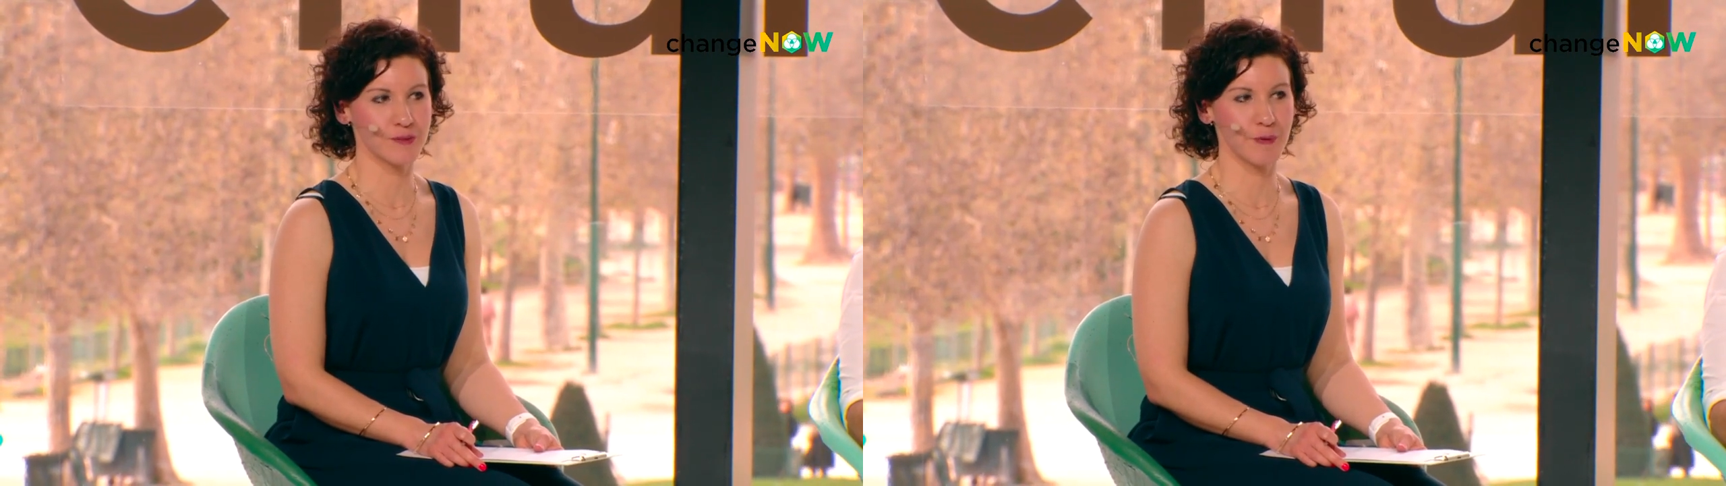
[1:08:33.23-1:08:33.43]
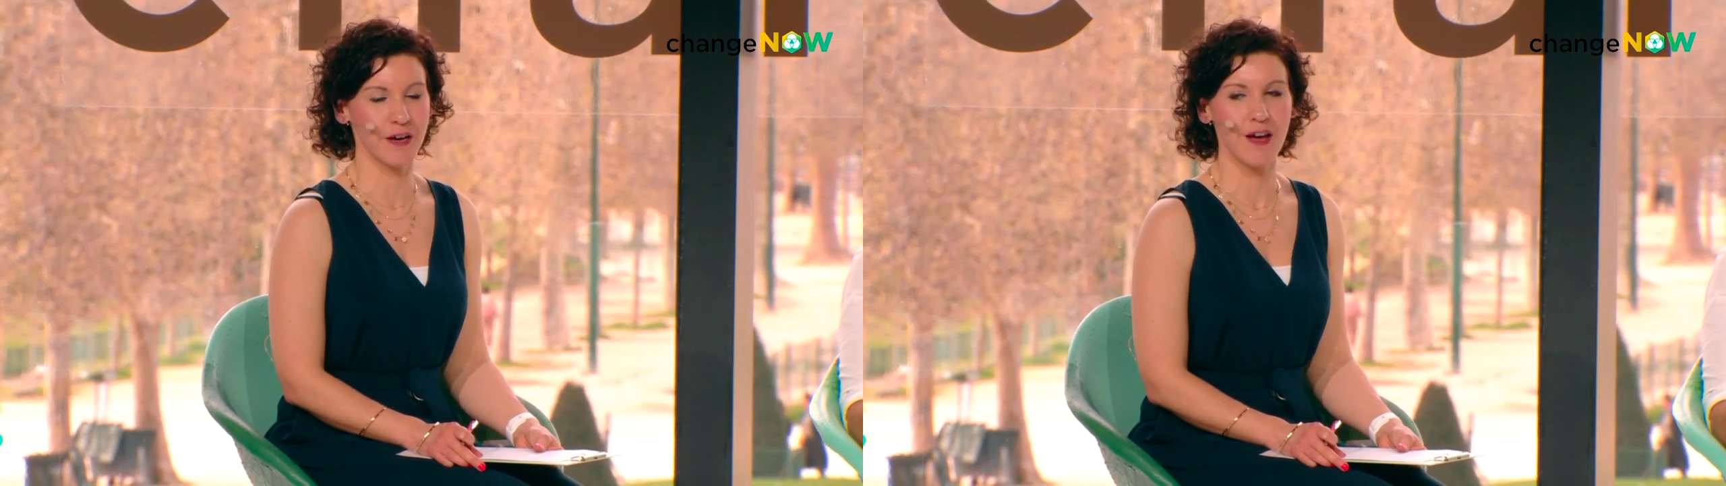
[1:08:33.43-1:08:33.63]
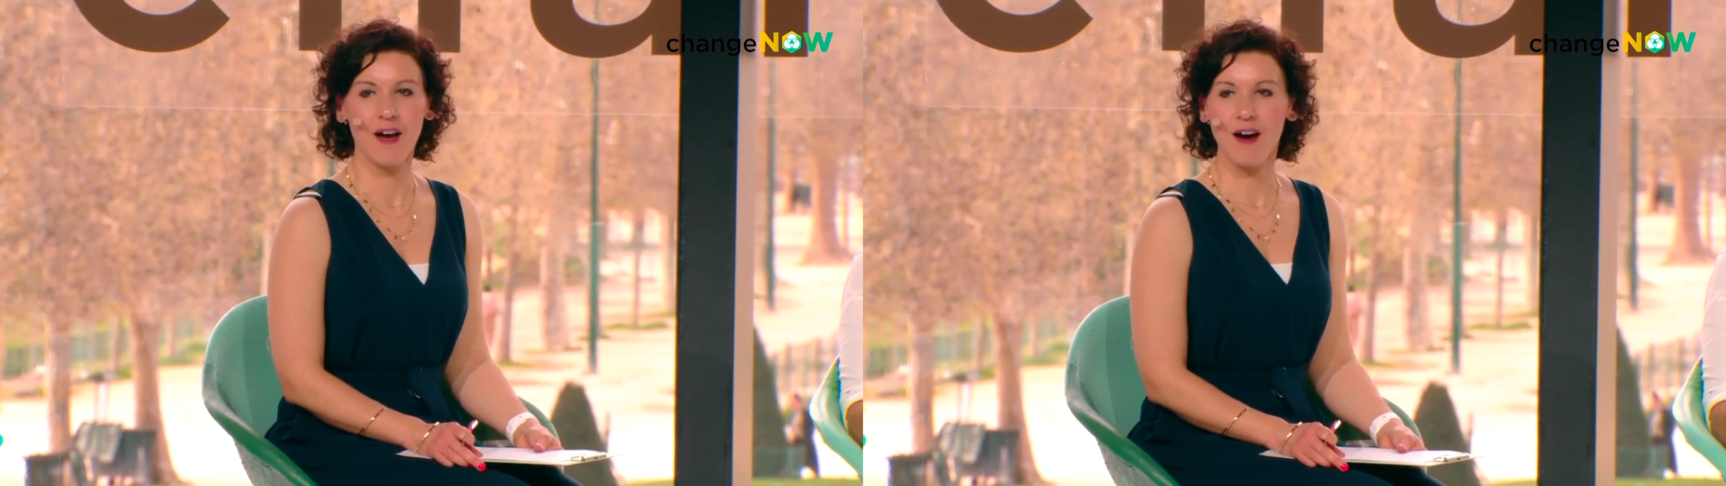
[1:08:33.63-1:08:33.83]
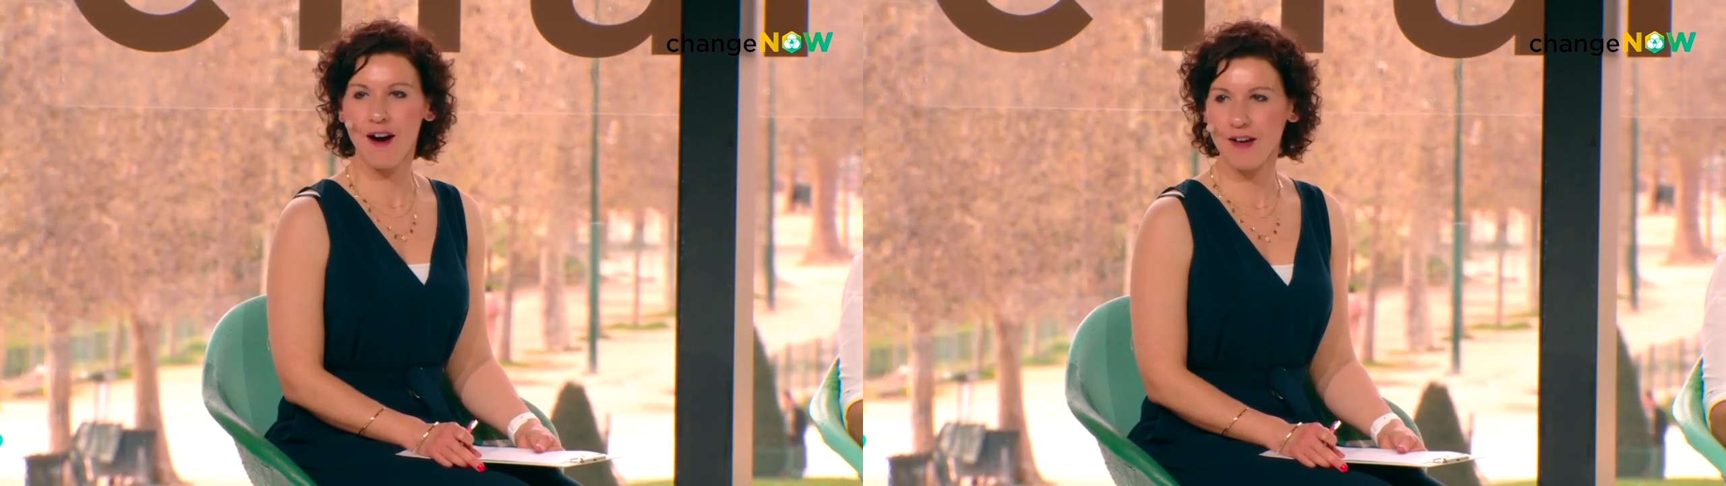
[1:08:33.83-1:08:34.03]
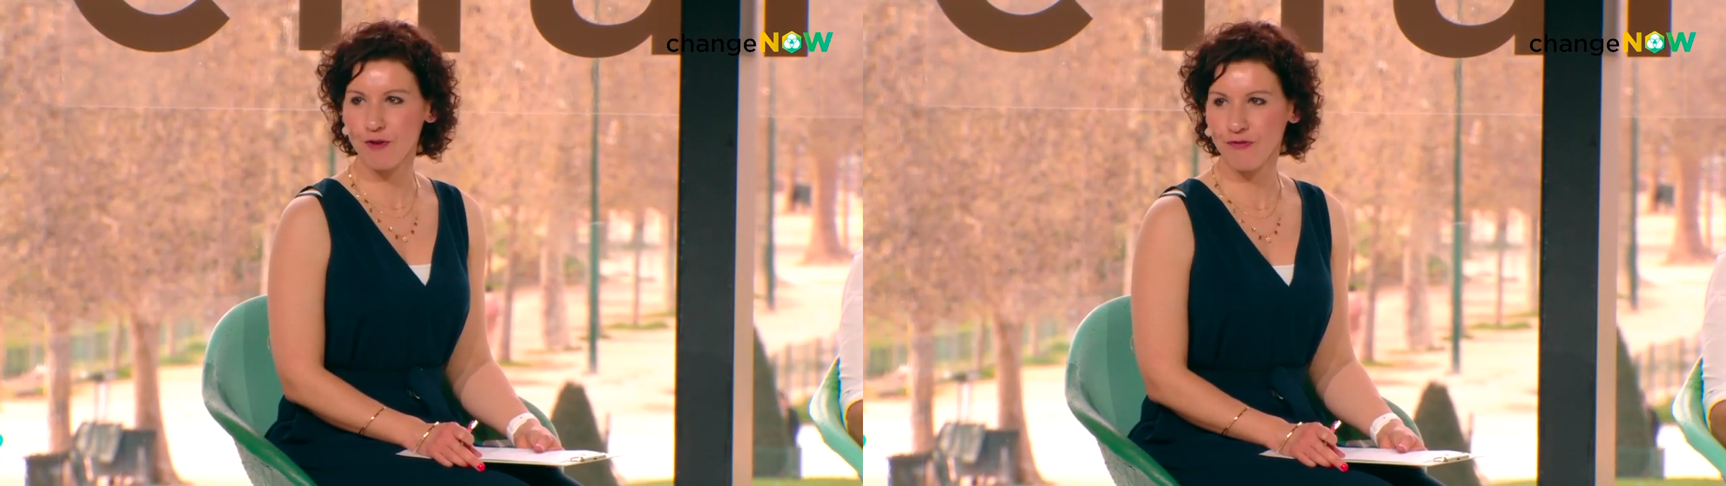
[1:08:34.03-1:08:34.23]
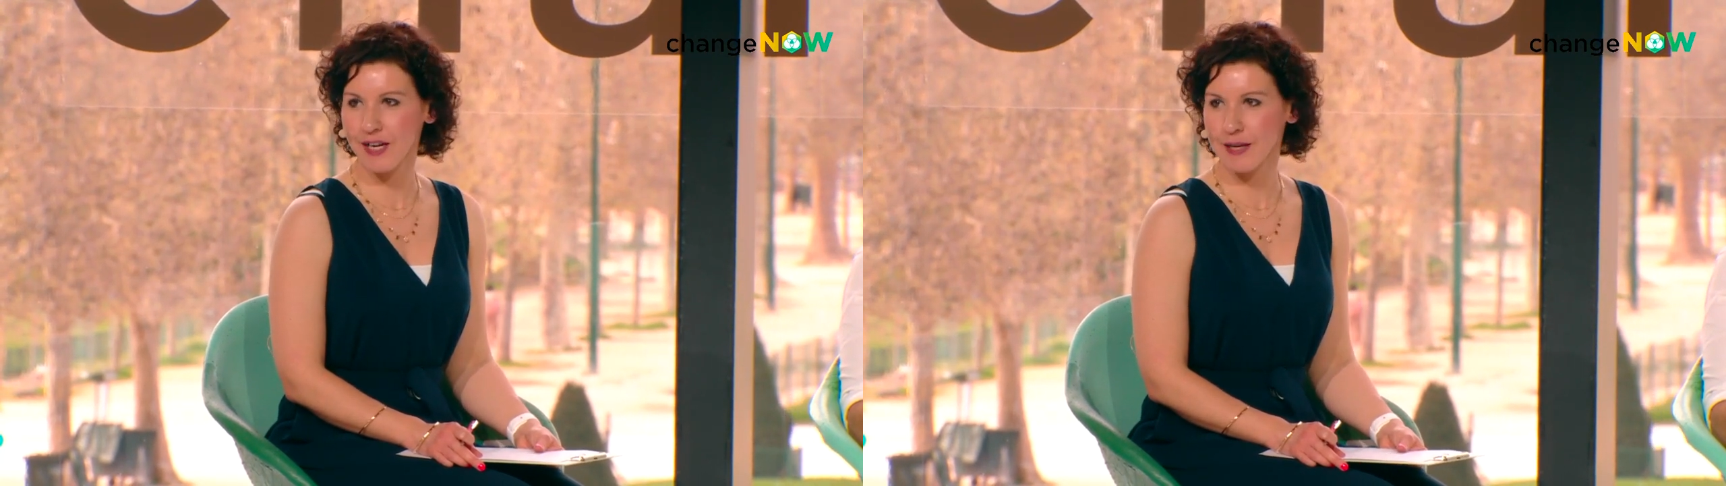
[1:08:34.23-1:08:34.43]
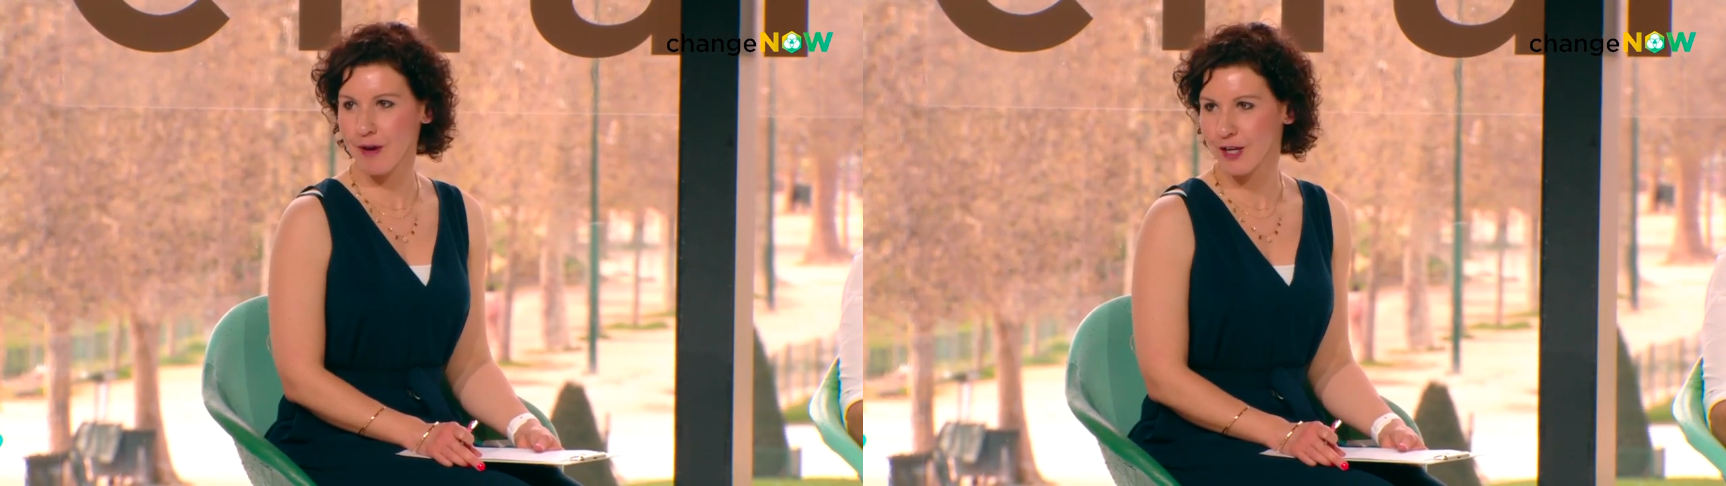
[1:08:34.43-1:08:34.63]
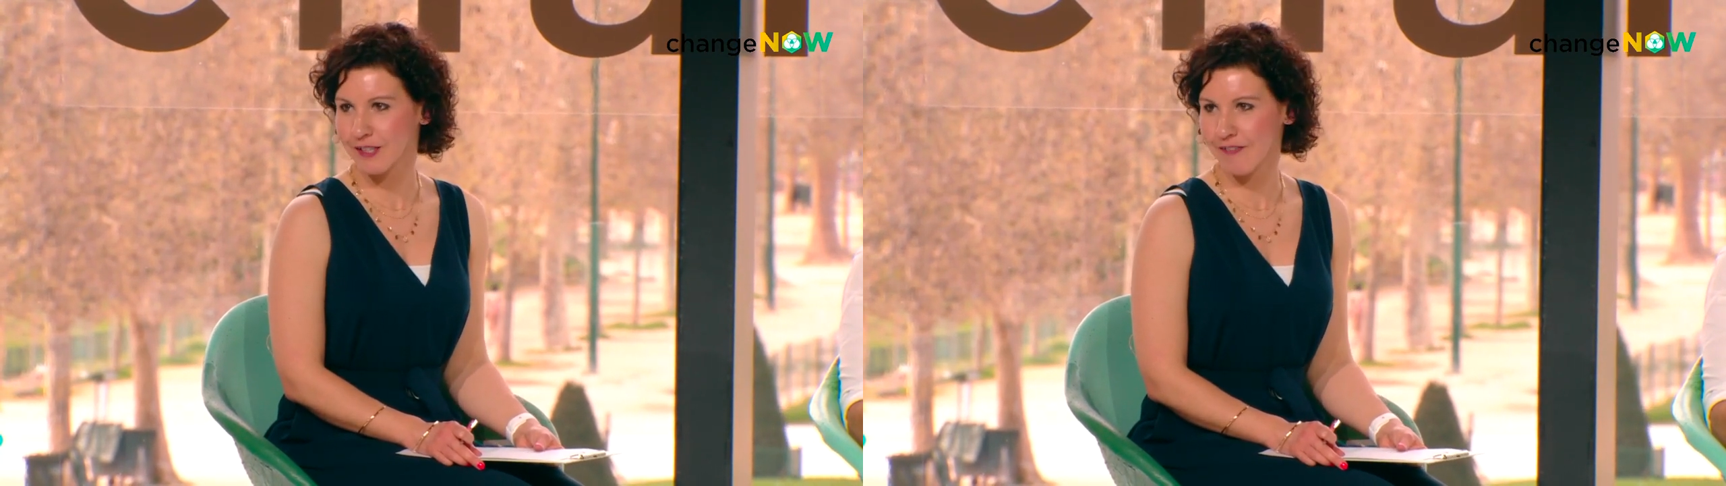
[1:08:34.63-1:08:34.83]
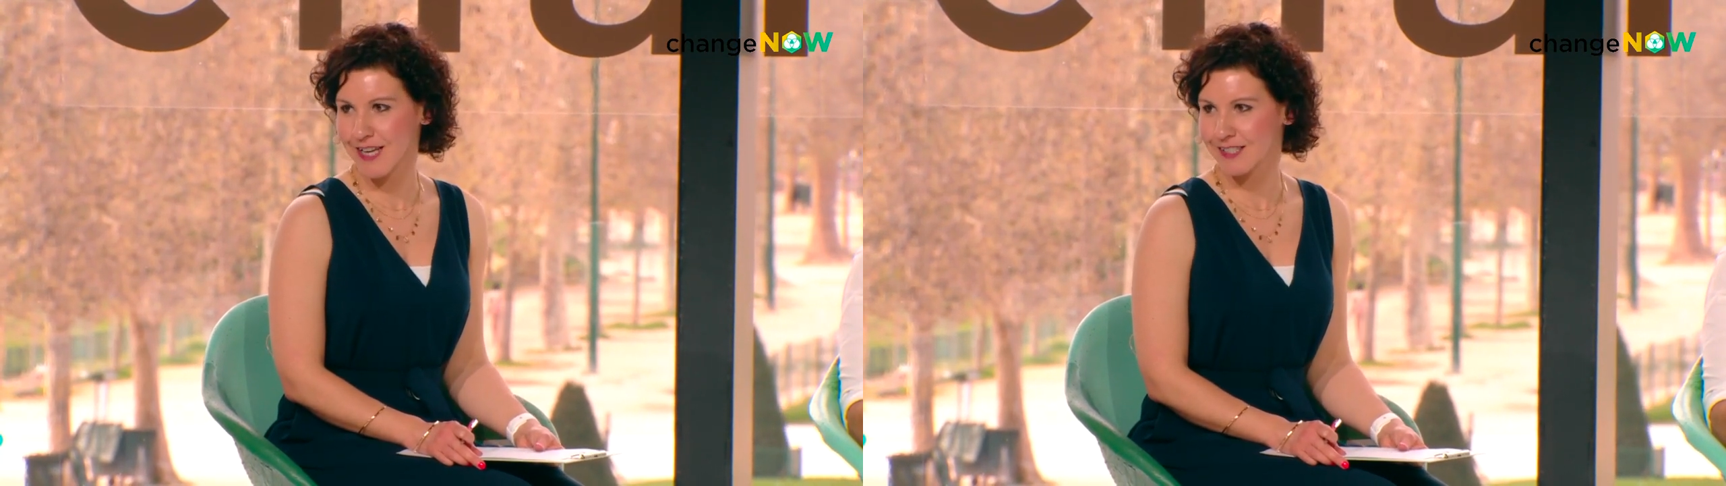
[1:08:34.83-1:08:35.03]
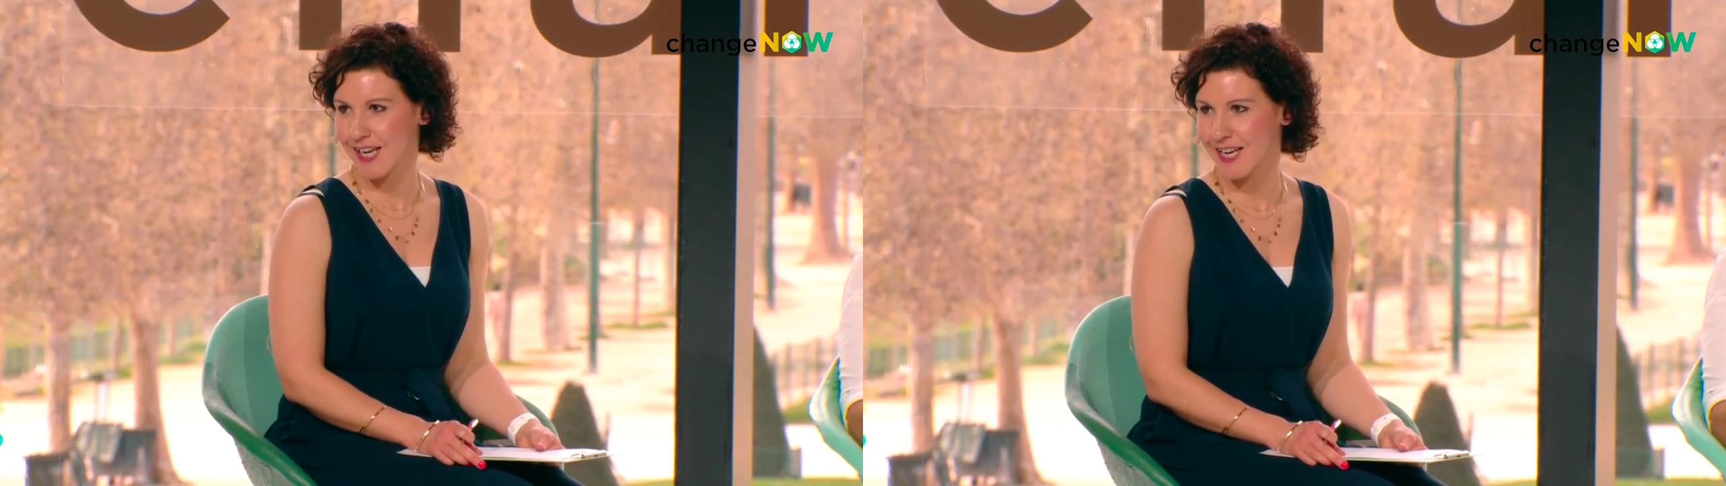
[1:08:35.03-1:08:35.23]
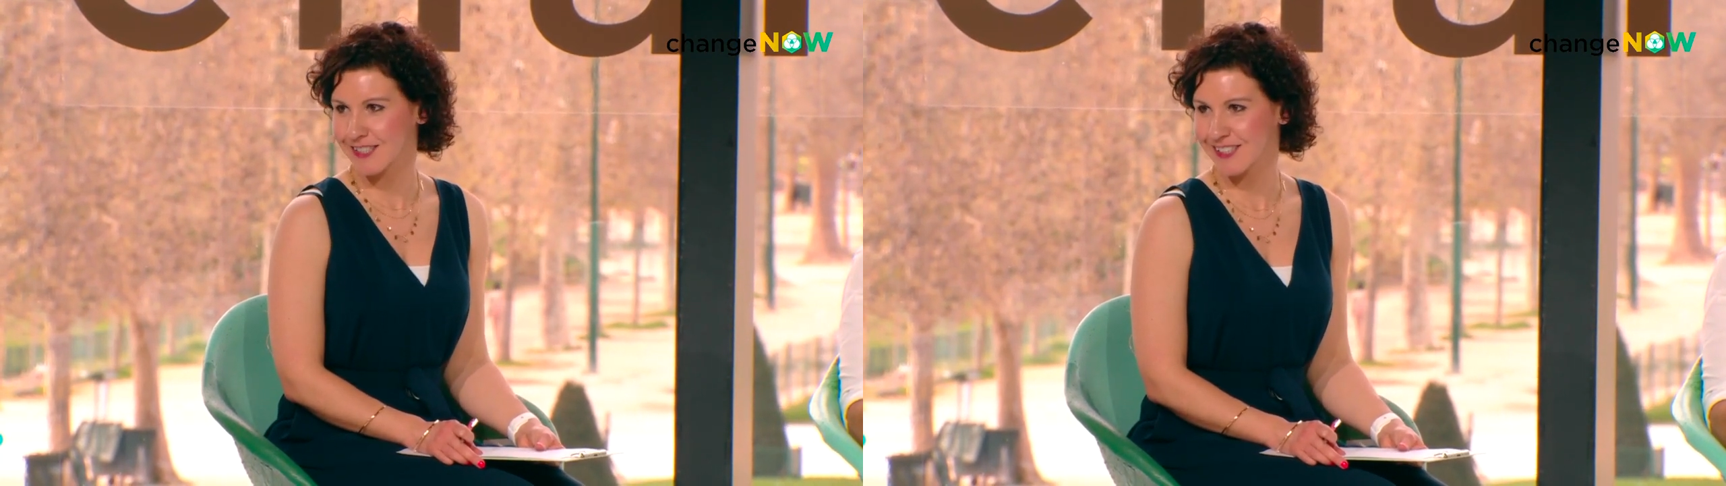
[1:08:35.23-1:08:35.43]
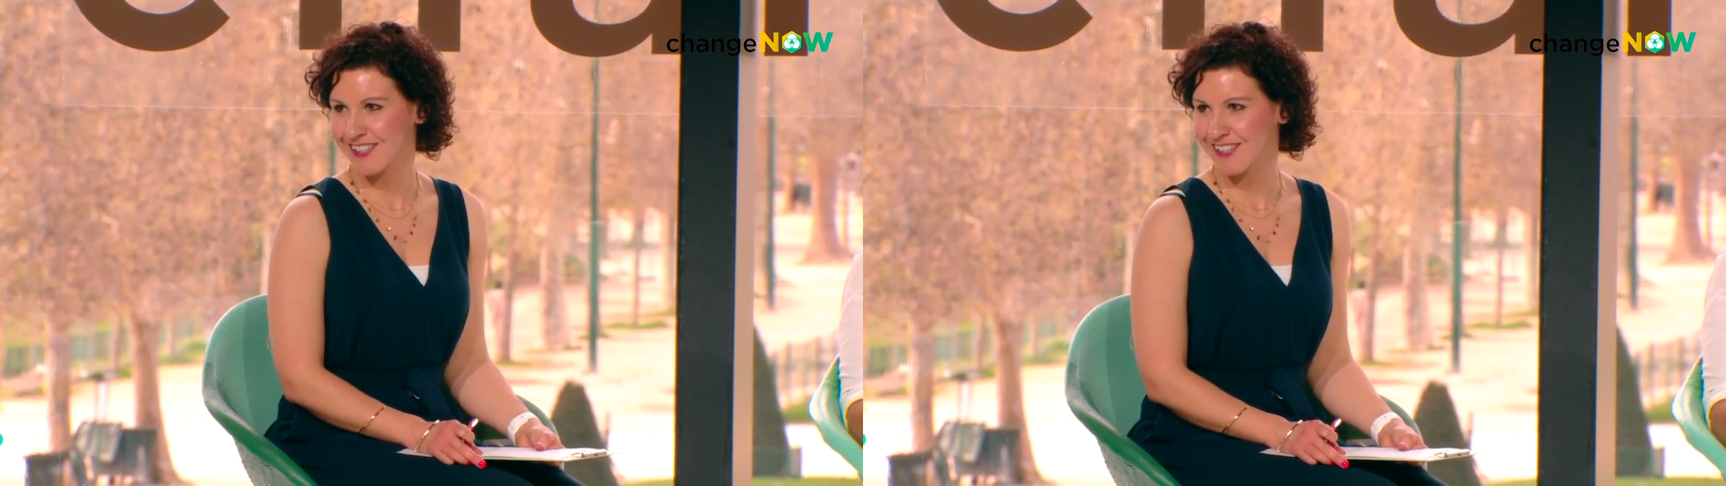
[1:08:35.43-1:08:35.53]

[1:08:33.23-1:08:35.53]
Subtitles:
But are you feeling motivated?